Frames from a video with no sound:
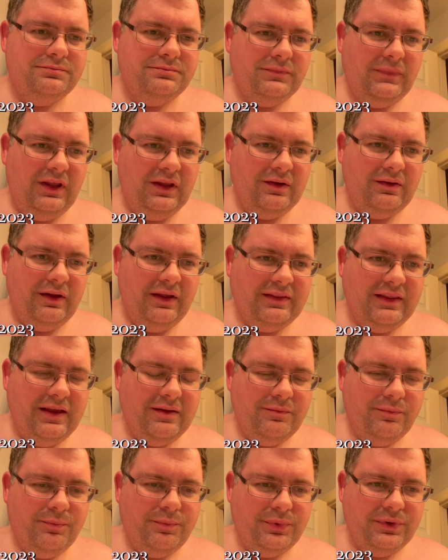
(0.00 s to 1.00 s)
And at
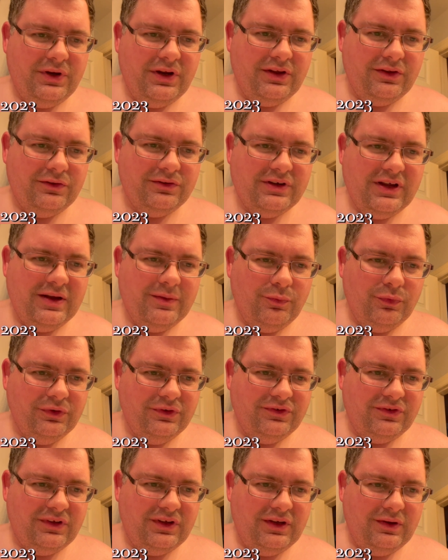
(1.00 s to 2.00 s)
that particular time, we'll
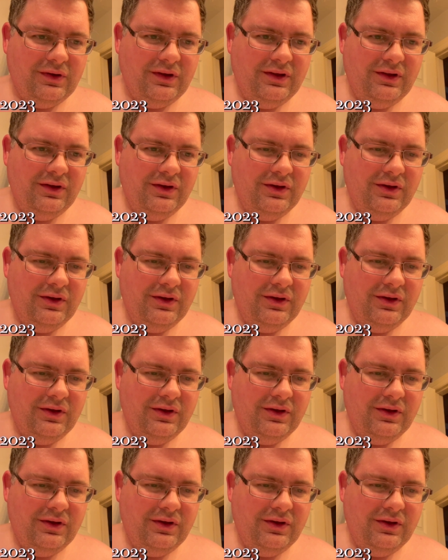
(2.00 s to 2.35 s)
see